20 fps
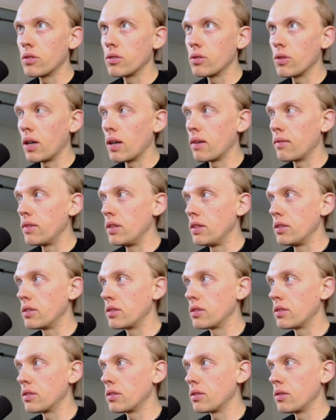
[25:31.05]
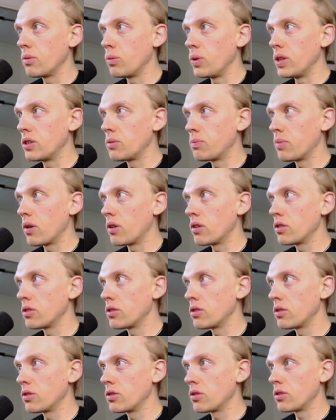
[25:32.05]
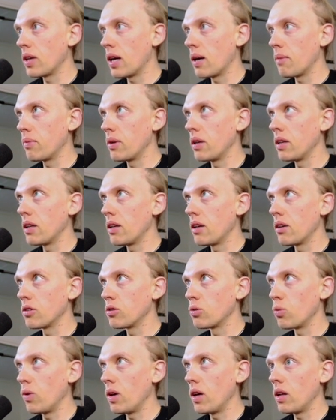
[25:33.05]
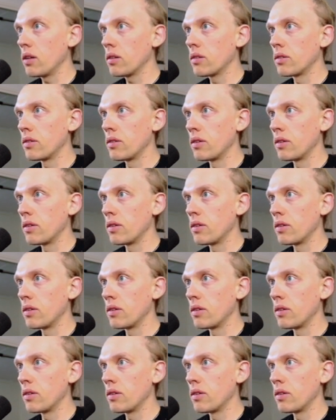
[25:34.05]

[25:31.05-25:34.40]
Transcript: So I have these whispers happening here as well.